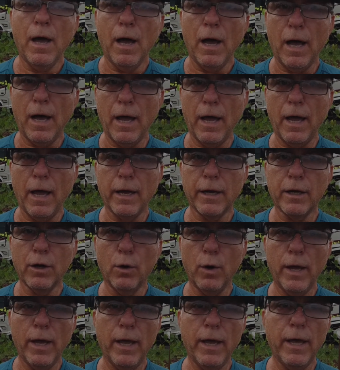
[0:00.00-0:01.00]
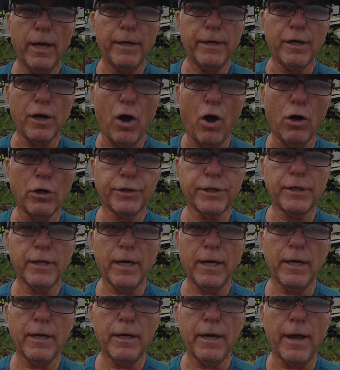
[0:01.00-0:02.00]
I go ahead and
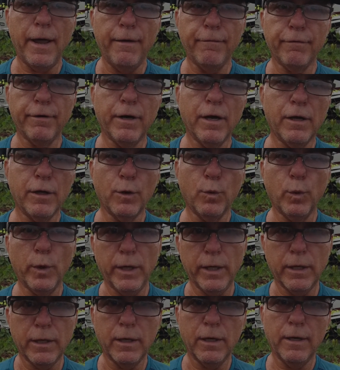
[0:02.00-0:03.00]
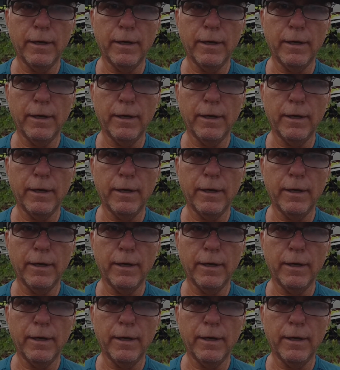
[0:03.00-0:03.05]
alternate every other week.